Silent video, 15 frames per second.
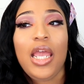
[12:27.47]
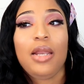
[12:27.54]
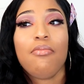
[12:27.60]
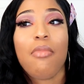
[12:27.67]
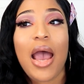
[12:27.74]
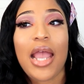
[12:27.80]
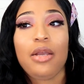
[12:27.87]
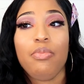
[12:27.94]
It
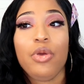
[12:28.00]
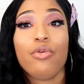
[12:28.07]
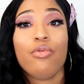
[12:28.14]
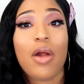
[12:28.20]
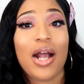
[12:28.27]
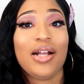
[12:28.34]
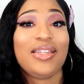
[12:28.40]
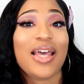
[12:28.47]
might be
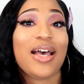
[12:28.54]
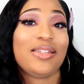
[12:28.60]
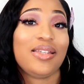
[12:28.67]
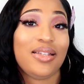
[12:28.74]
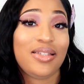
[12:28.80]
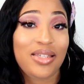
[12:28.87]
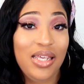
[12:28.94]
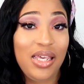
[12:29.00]
ranked
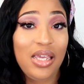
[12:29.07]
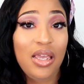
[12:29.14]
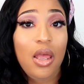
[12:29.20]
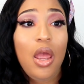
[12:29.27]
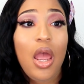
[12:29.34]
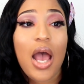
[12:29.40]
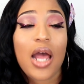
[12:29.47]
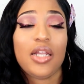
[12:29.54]
as a D
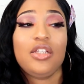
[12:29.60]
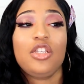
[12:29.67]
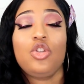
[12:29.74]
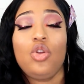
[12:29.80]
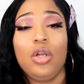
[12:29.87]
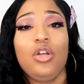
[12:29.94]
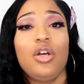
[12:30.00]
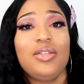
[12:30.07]
and it's
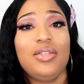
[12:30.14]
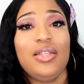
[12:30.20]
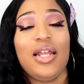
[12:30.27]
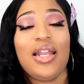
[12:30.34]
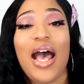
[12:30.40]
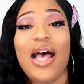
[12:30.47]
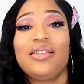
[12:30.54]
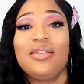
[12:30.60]
not
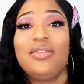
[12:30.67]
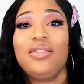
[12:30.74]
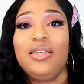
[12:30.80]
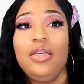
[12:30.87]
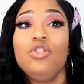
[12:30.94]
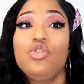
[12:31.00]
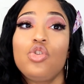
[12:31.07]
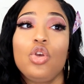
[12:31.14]
considered as a
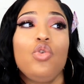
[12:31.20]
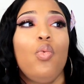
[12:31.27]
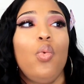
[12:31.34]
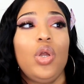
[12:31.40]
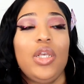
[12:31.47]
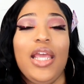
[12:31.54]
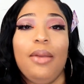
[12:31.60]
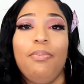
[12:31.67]
skilled, so you
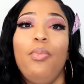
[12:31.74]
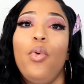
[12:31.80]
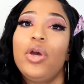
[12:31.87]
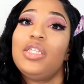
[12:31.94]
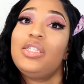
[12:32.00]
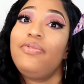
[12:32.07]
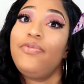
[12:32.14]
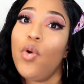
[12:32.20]
won't get
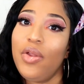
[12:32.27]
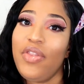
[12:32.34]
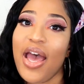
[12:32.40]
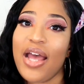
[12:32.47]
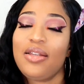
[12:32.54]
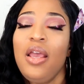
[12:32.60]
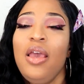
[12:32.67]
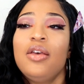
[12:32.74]
points for
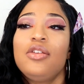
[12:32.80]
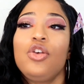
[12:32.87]
that.